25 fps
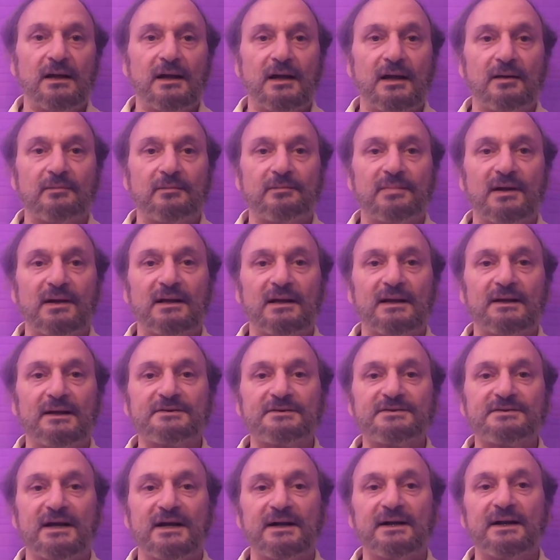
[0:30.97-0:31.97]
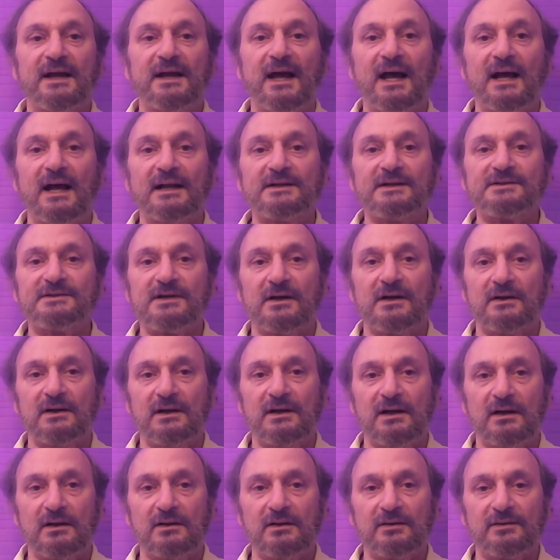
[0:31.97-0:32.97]
and beliefs that enhance our
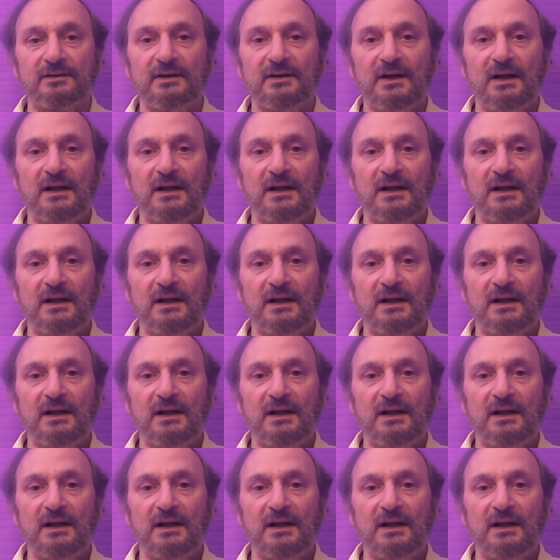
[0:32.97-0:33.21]
health.